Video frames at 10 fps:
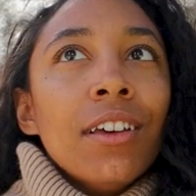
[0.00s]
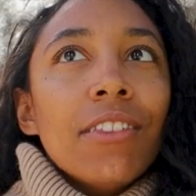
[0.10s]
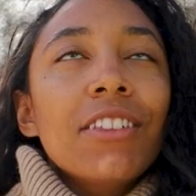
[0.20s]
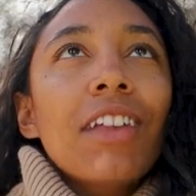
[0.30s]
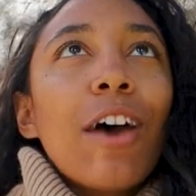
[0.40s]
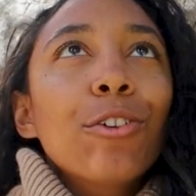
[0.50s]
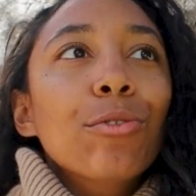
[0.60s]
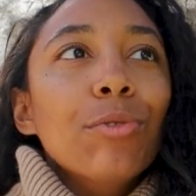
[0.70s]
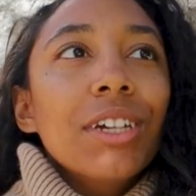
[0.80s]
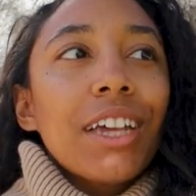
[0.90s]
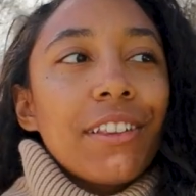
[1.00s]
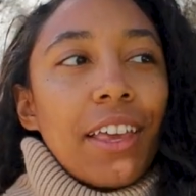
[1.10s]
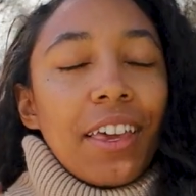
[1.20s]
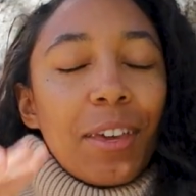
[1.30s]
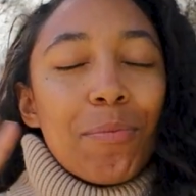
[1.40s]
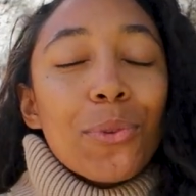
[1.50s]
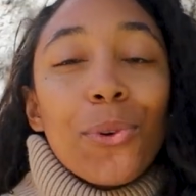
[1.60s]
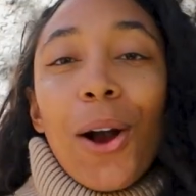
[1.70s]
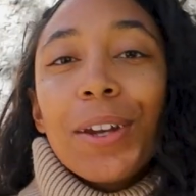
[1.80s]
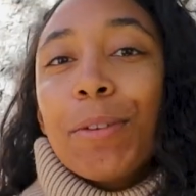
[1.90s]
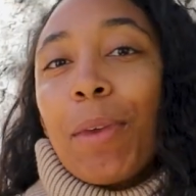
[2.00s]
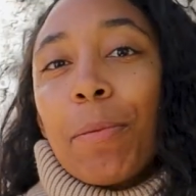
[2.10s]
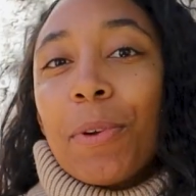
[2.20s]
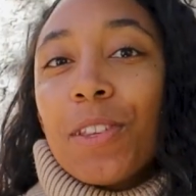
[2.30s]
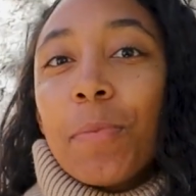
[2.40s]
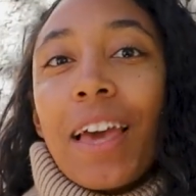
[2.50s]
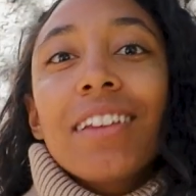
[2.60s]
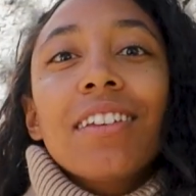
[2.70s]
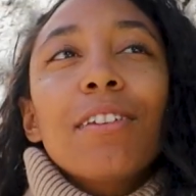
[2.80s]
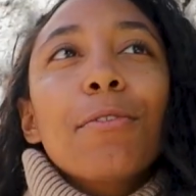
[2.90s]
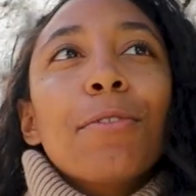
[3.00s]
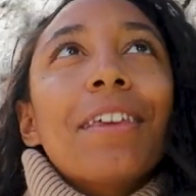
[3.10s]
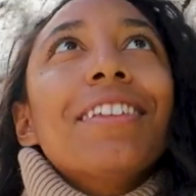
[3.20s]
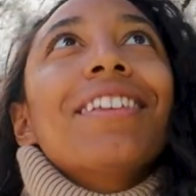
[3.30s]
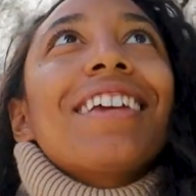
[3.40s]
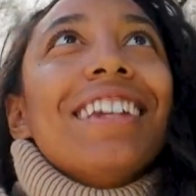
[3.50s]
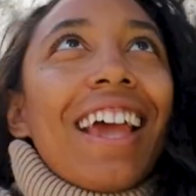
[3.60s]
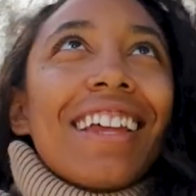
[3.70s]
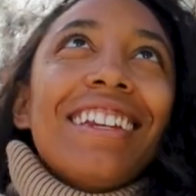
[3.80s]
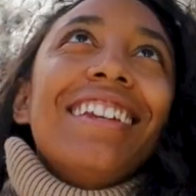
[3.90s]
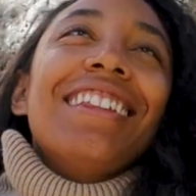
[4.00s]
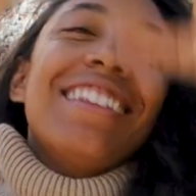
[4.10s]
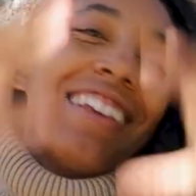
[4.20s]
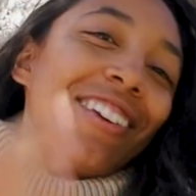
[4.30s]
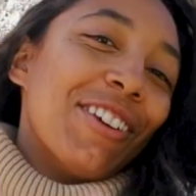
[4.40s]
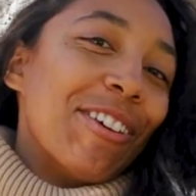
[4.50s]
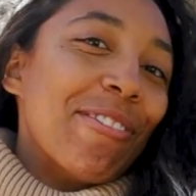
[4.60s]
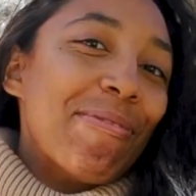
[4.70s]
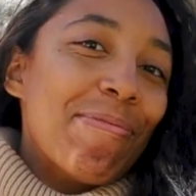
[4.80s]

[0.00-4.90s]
And this outer ring, as I broadened my perspective, it connected to the center.